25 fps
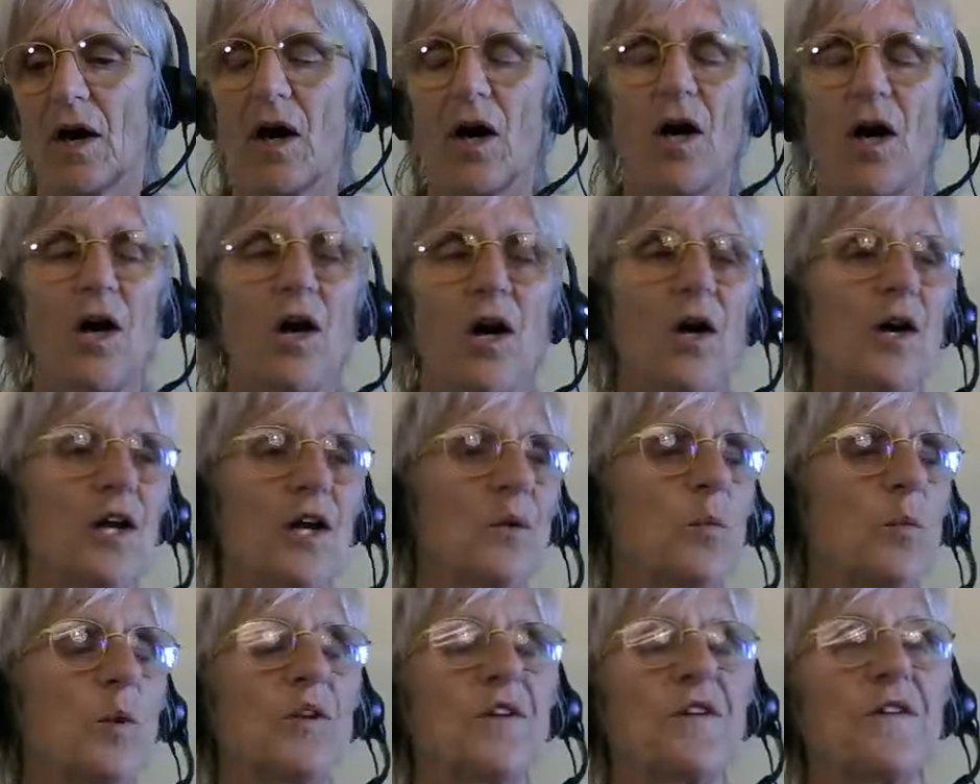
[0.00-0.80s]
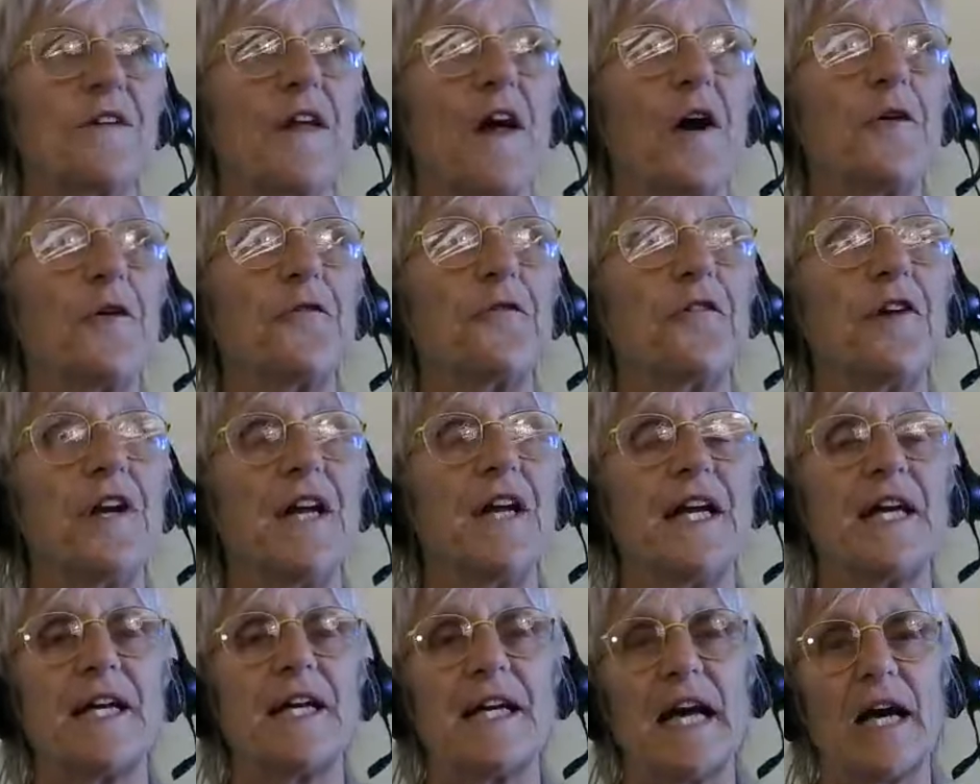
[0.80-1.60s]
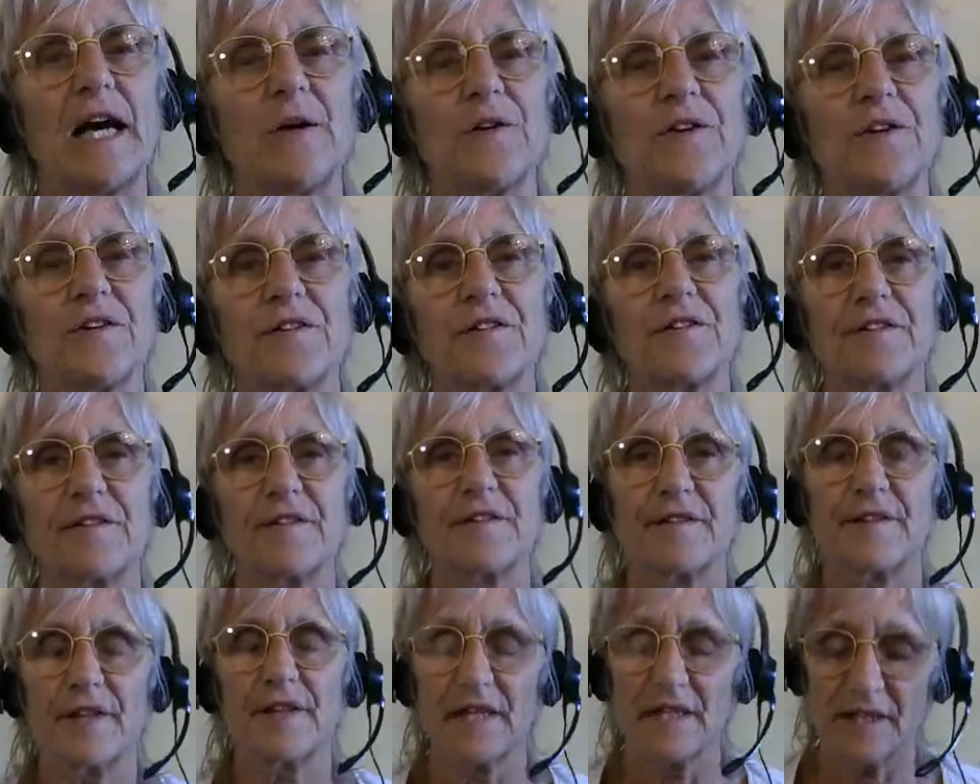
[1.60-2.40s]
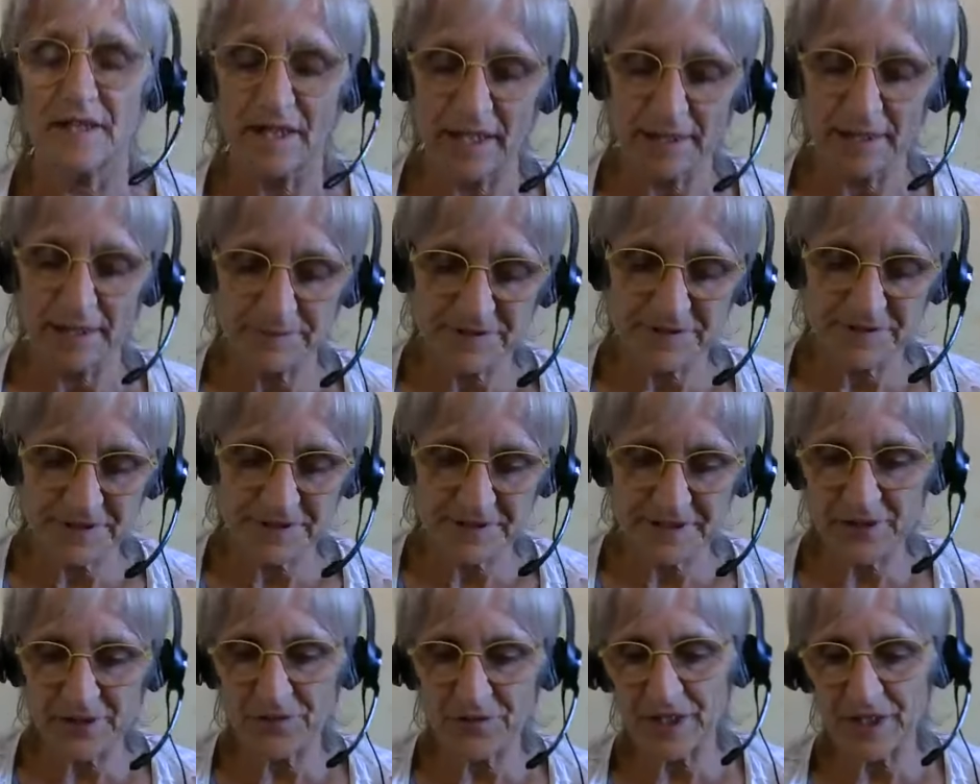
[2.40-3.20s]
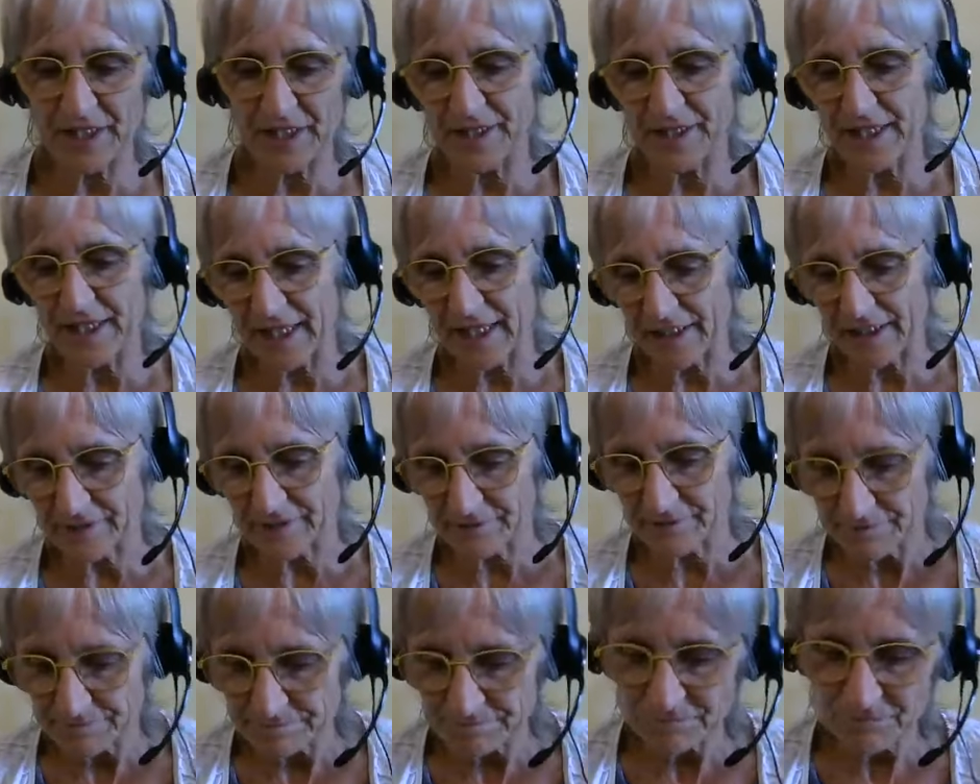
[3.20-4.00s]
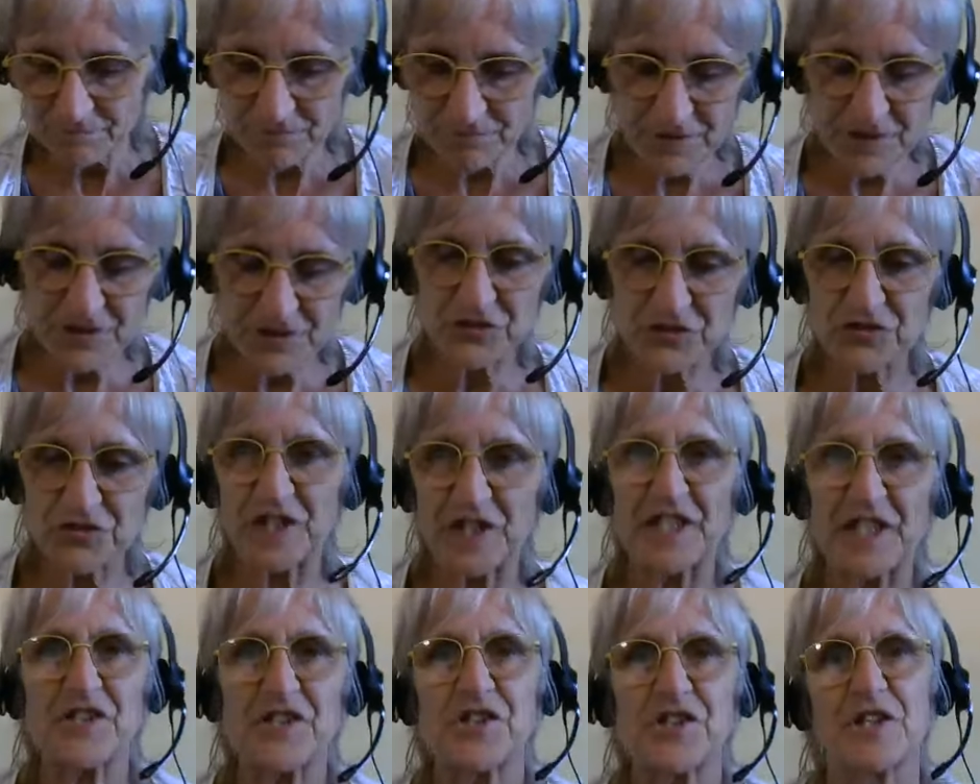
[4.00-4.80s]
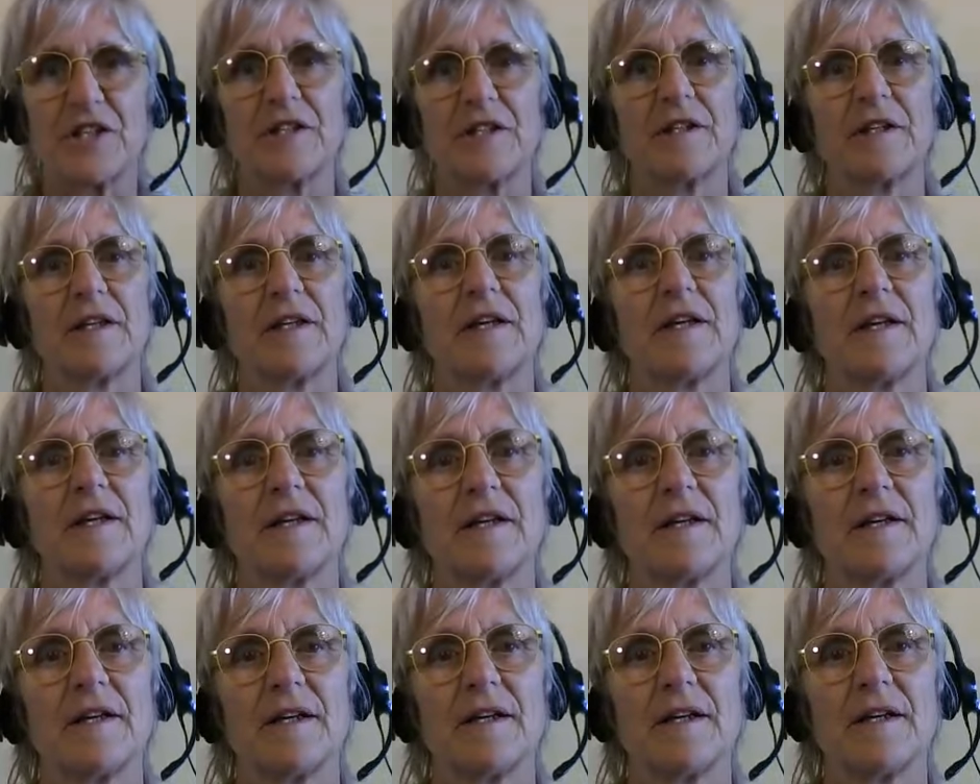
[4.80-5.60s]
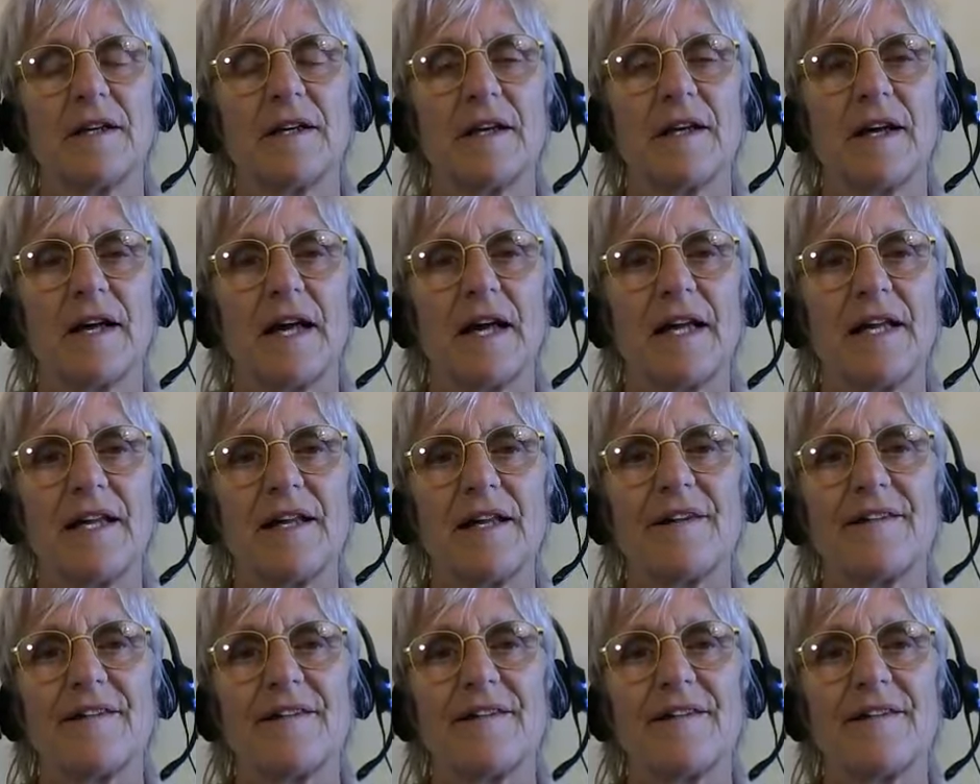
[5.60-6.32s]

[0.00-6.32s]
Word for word: oh it was so free and now it's i'm still in that frustration it